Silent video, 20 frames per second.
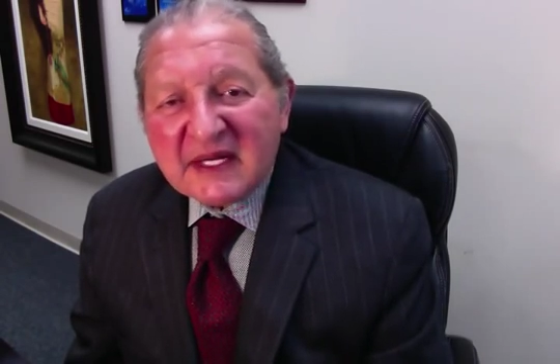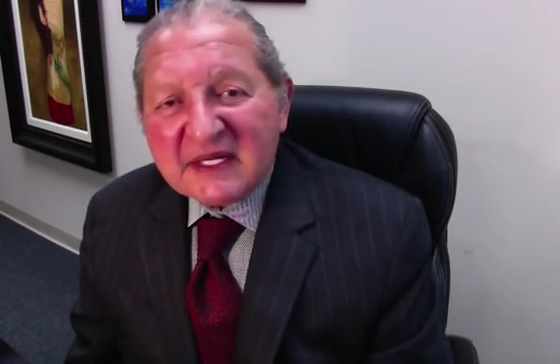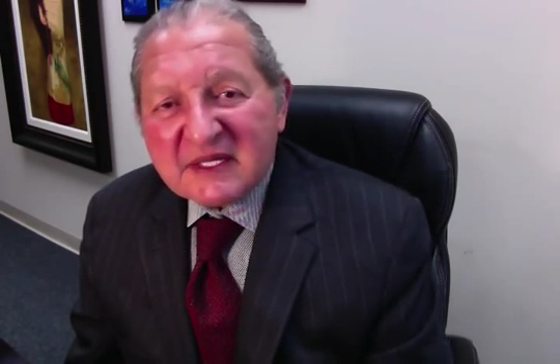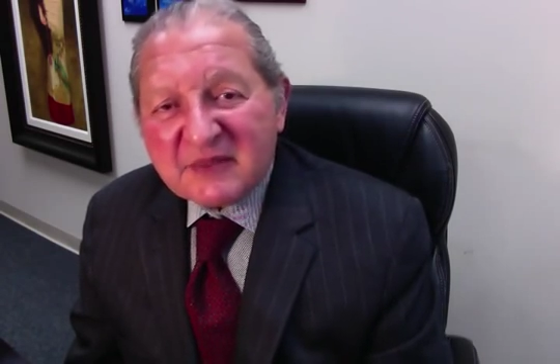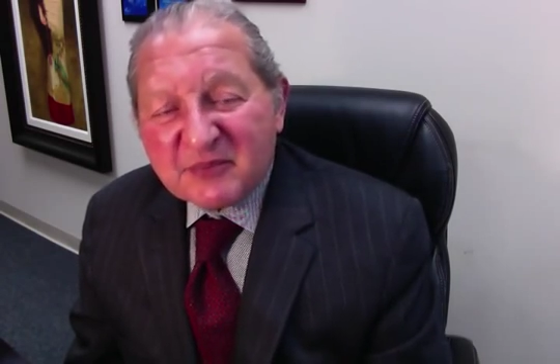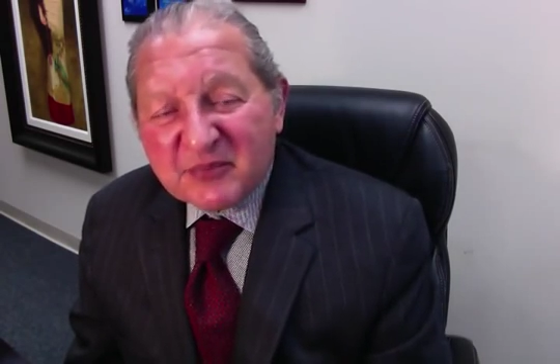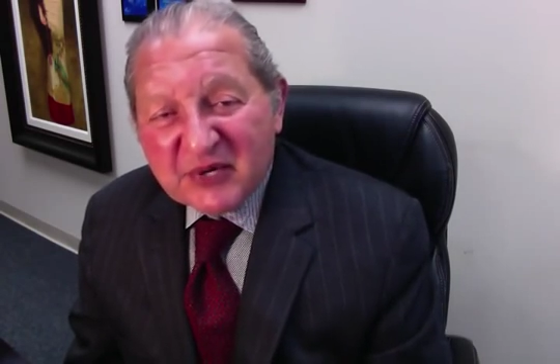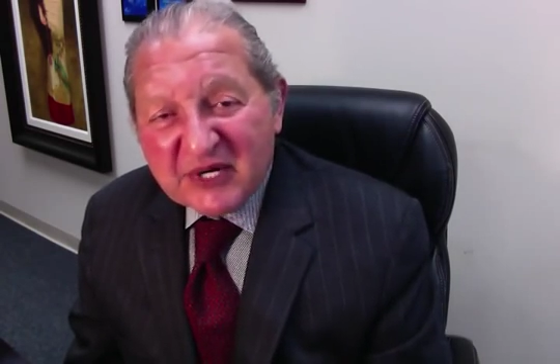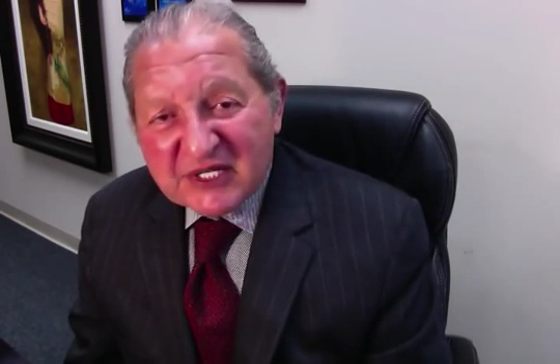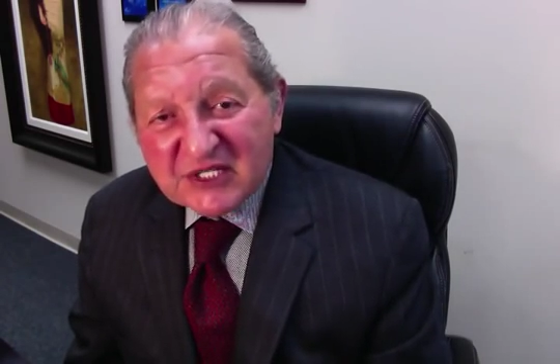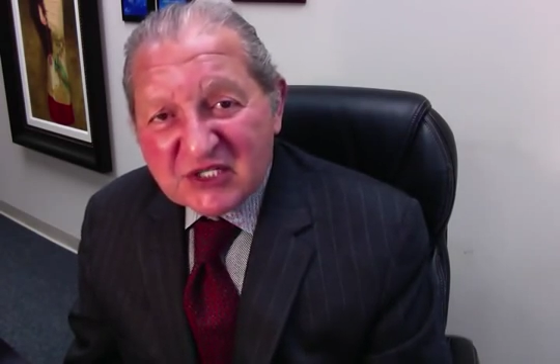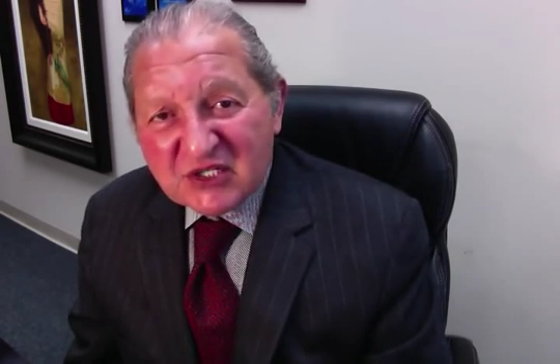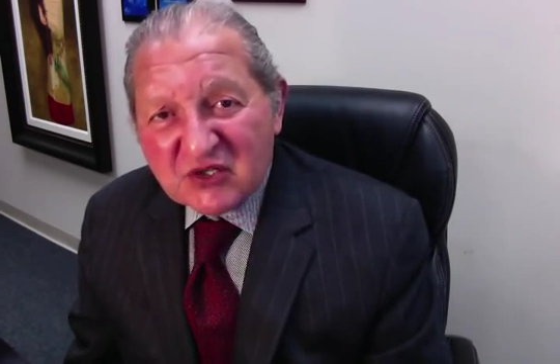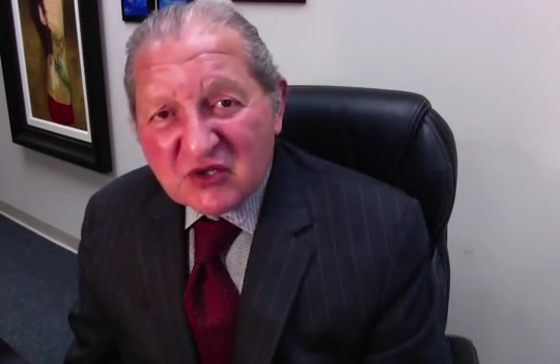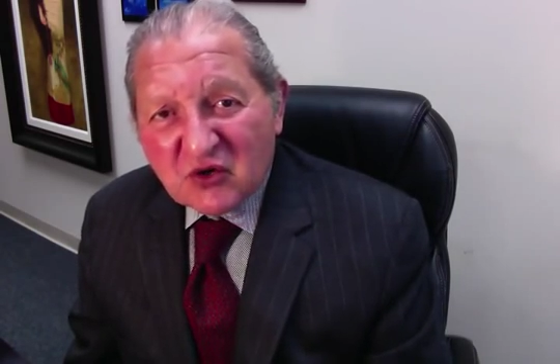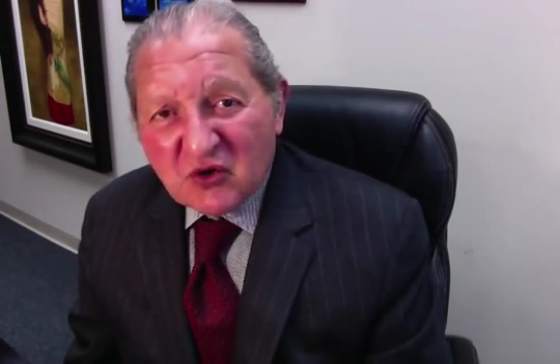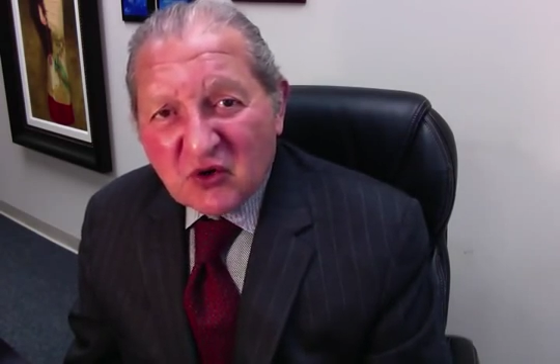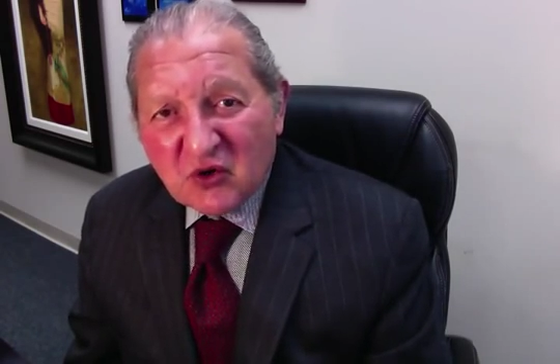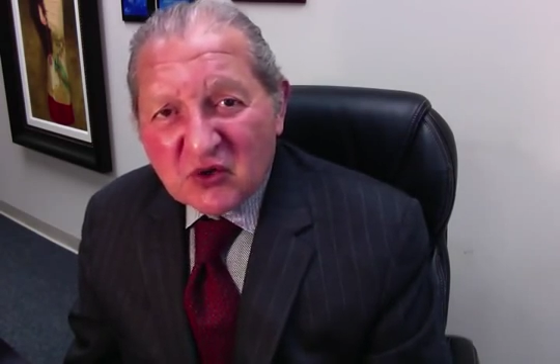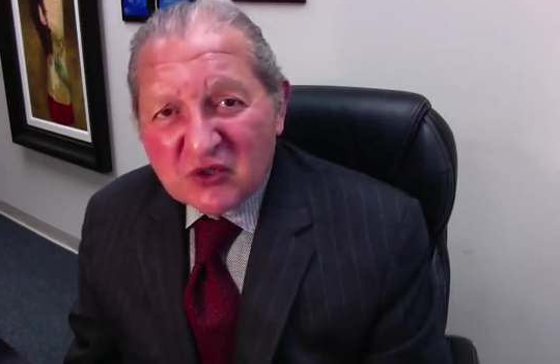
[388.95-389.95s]
Depression
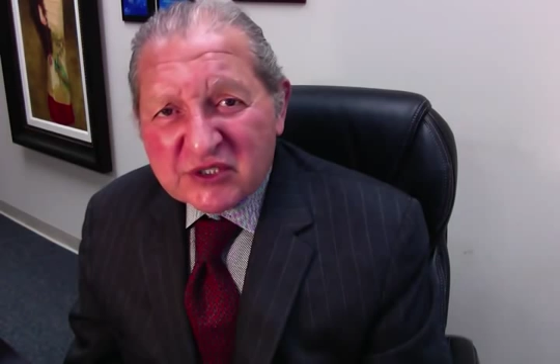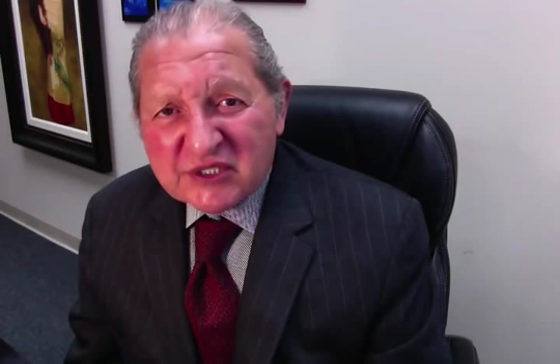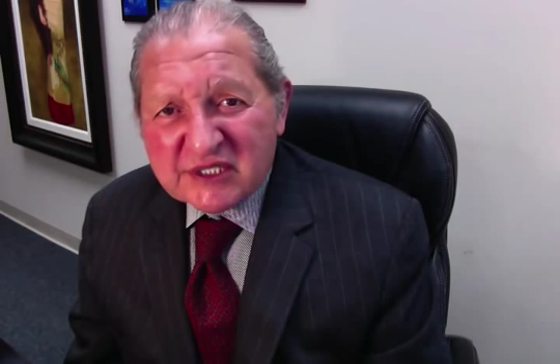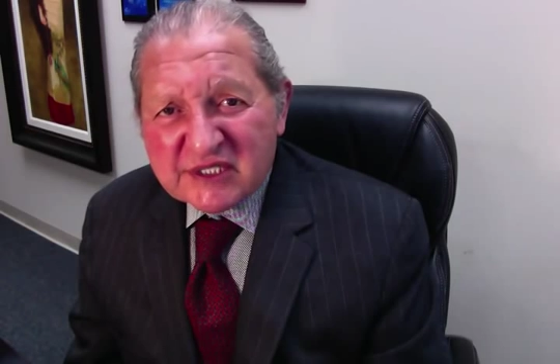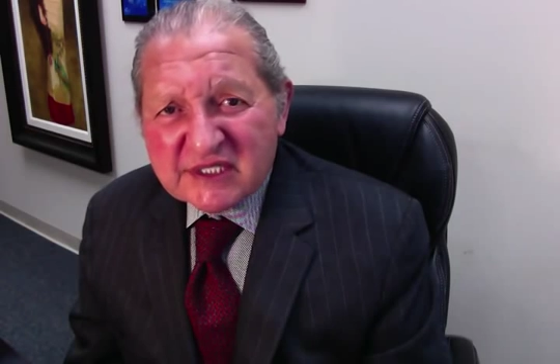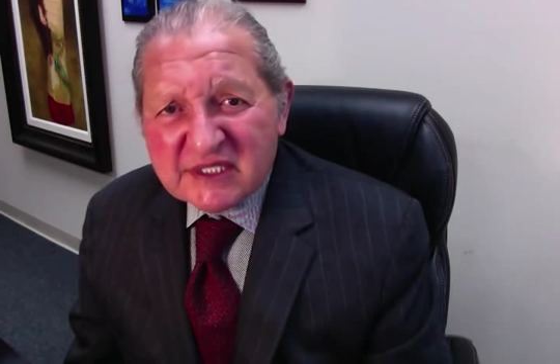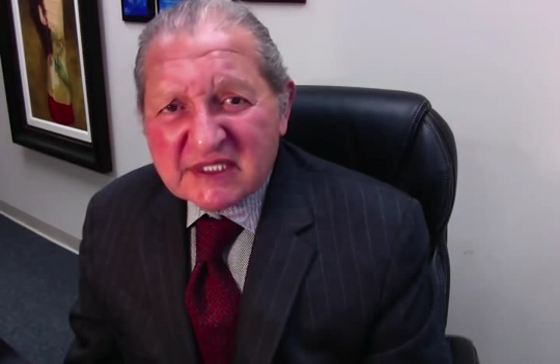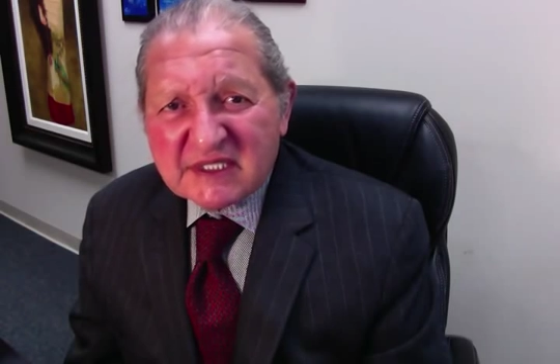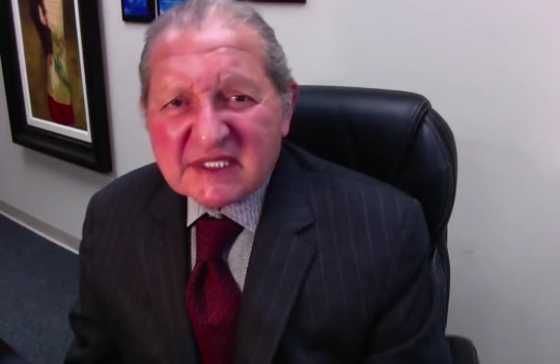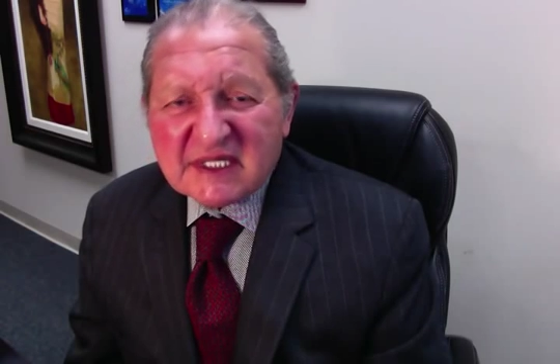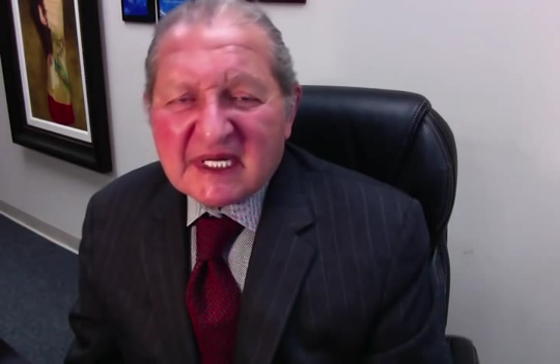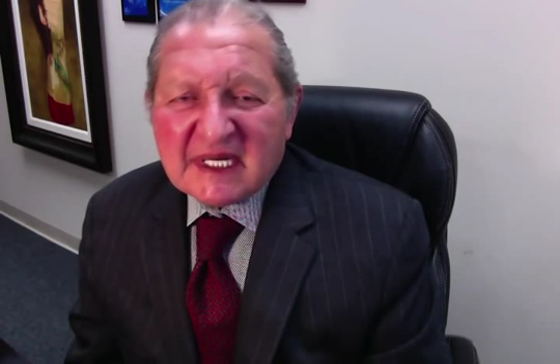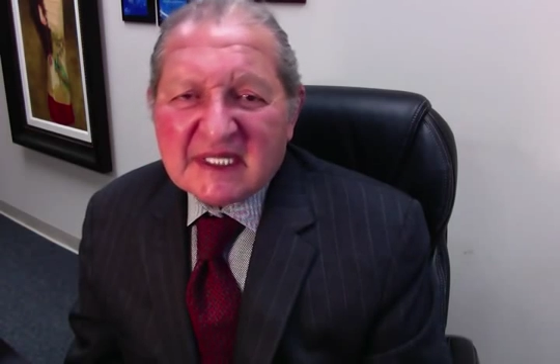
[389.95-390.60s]
causes it,